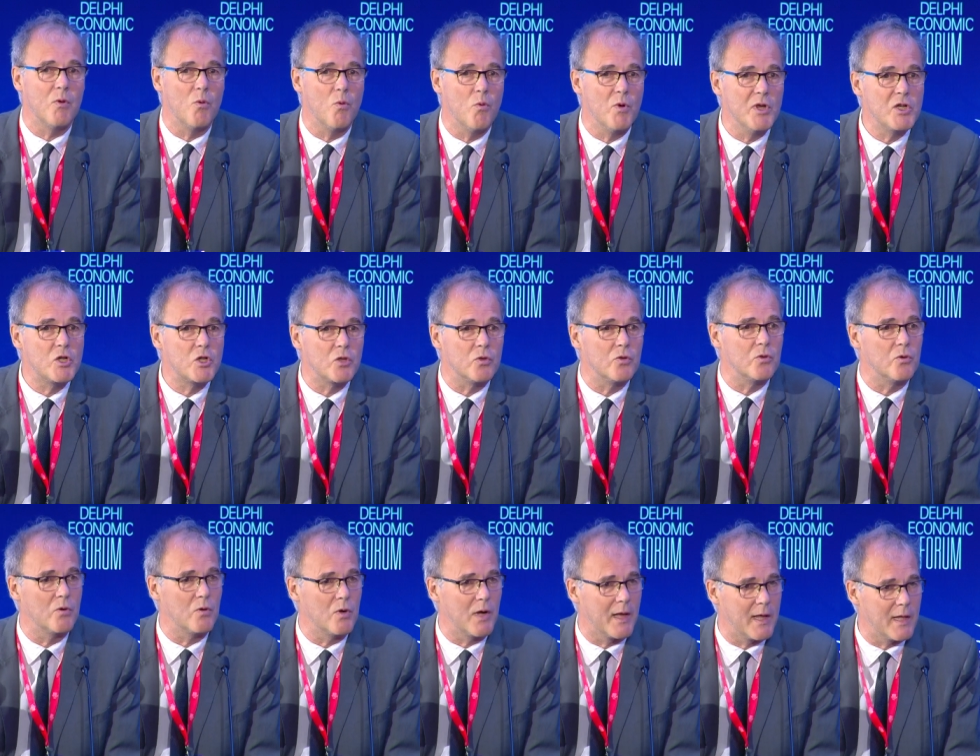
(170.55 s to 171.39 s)

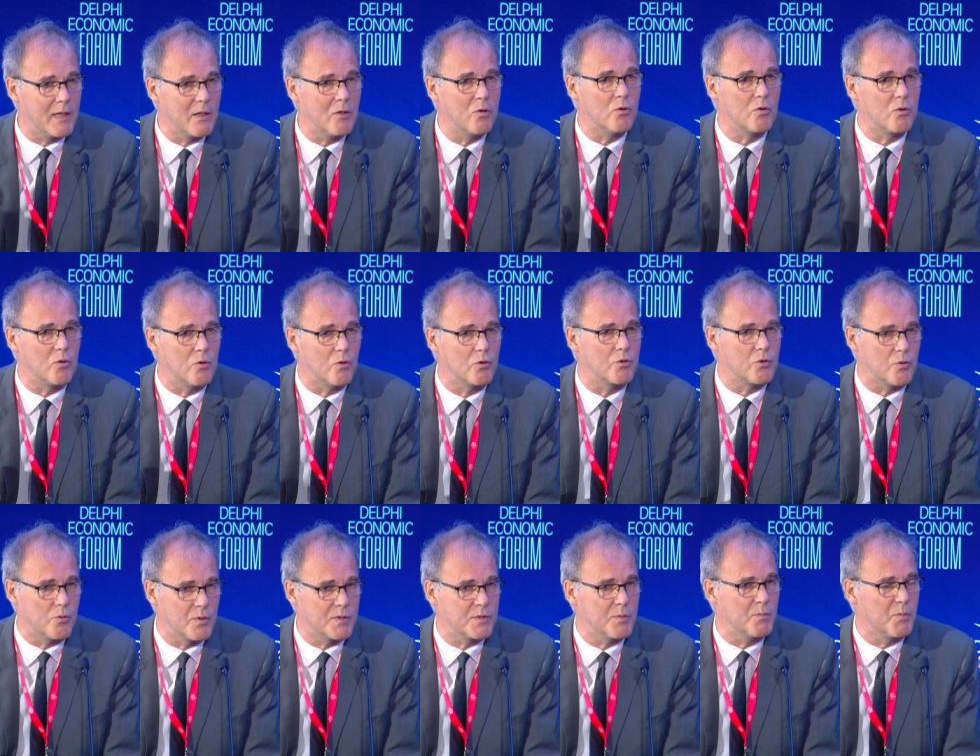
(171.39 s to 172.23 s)
regional and local
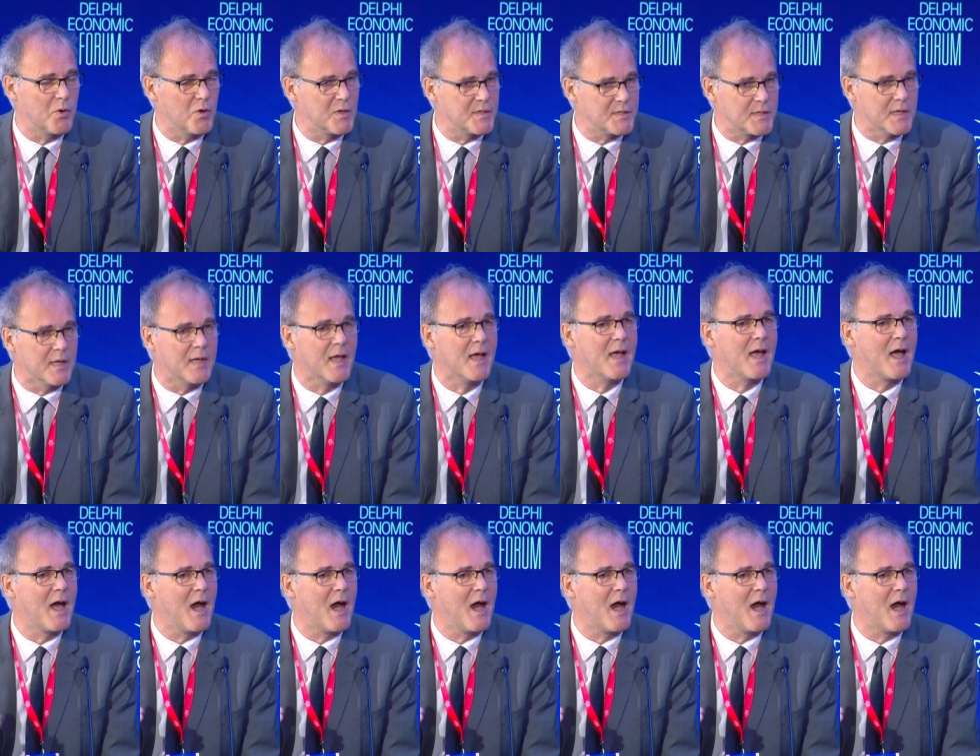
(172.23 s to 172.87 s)
tourism policy.